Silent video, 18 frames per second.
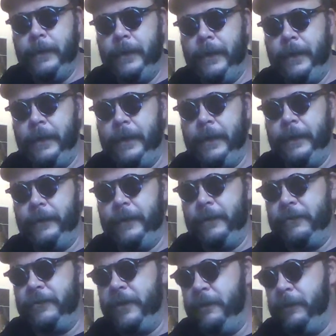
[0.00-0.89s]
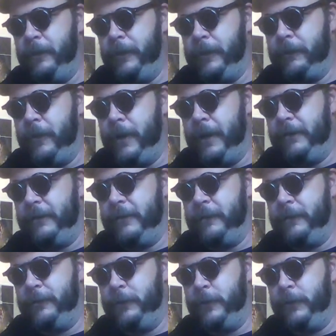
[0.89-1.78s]
And they stumble across
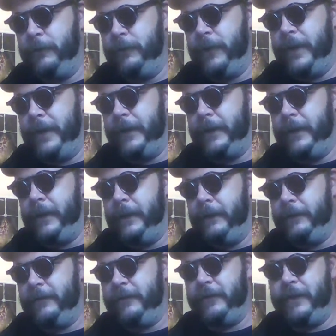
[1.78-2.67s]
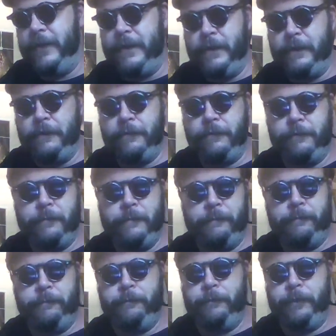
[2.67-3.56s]
some sort of slave
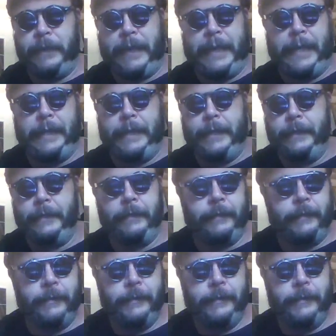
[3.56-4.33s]
planet